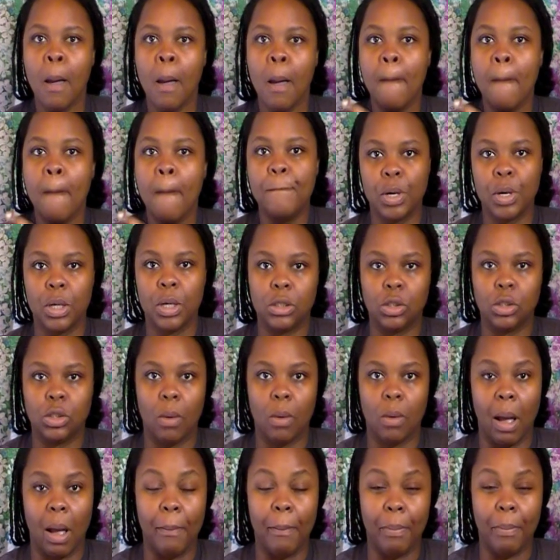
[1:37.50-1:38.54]
books
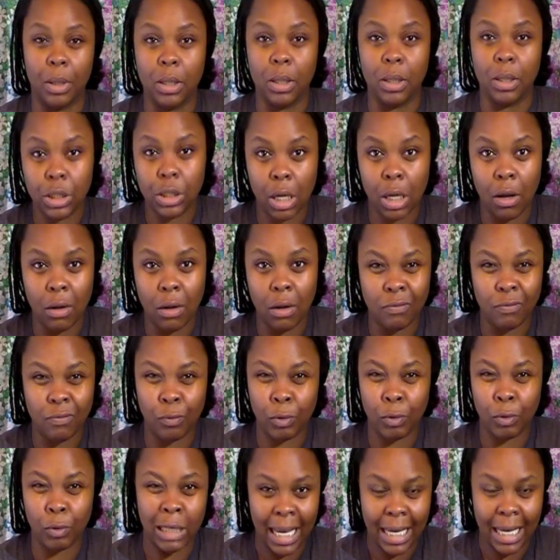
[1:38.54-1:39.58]
on my bookshelves
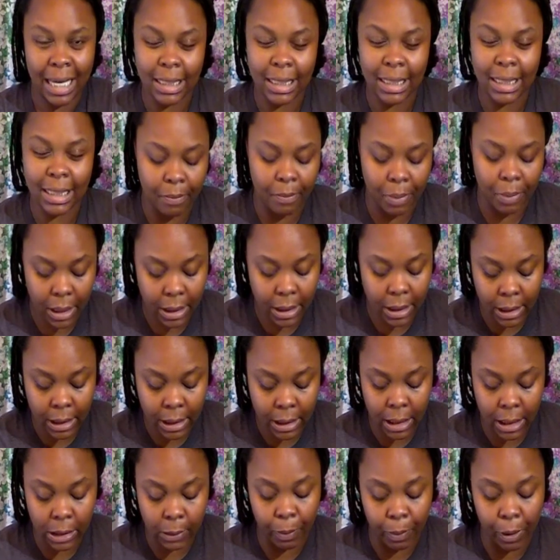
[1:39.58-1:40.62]
related to
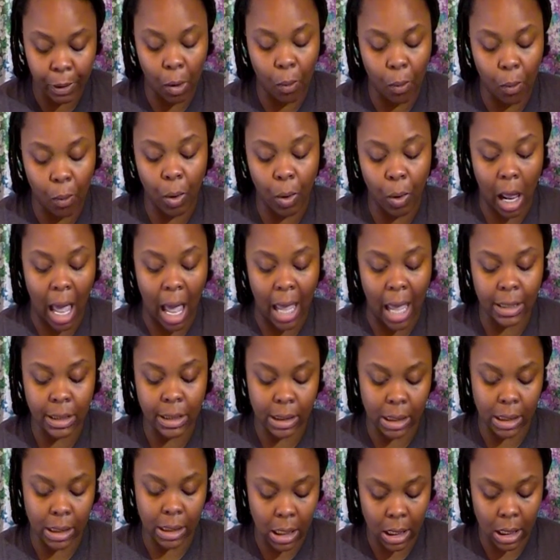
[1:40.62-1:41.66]
business. But what I
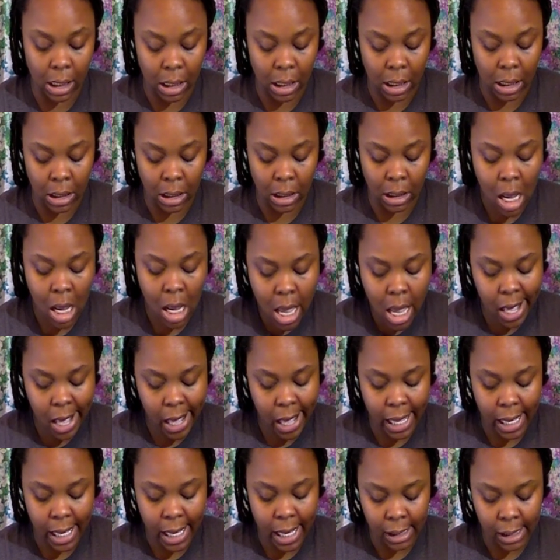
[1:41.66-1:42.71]
did
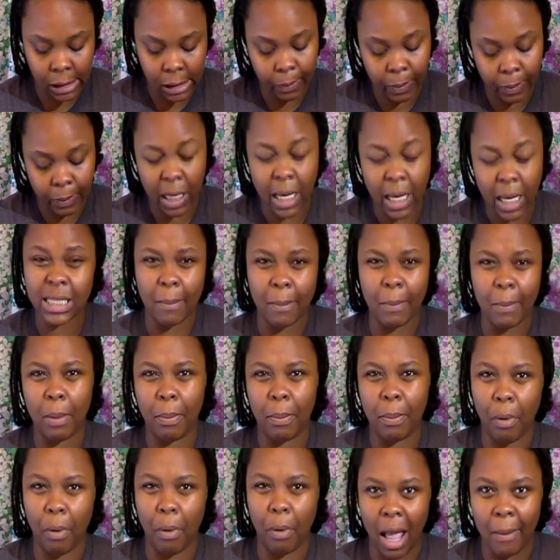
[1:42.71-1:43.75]
is, because I'm a
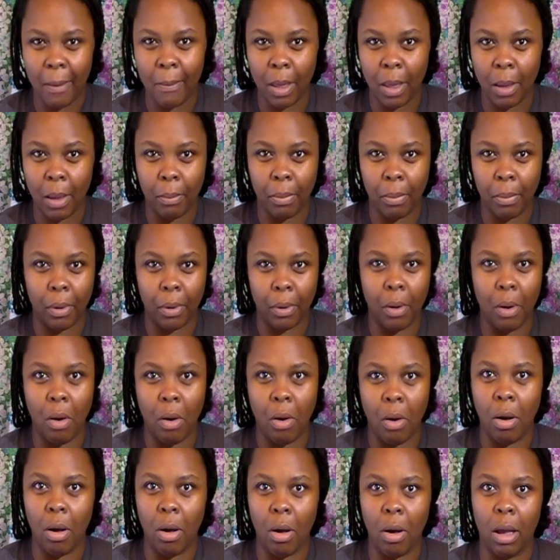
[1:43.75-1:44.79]
Prime member
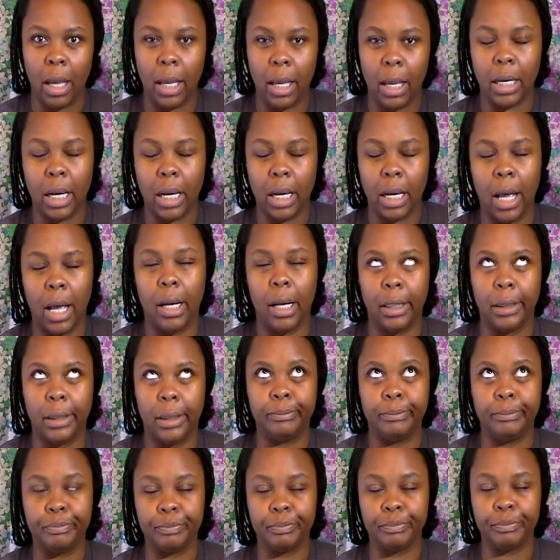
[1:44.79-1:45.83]
on
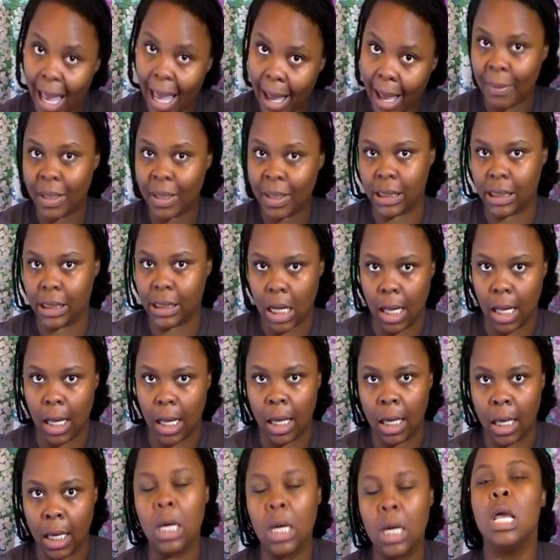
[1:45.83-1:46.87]
Amazon,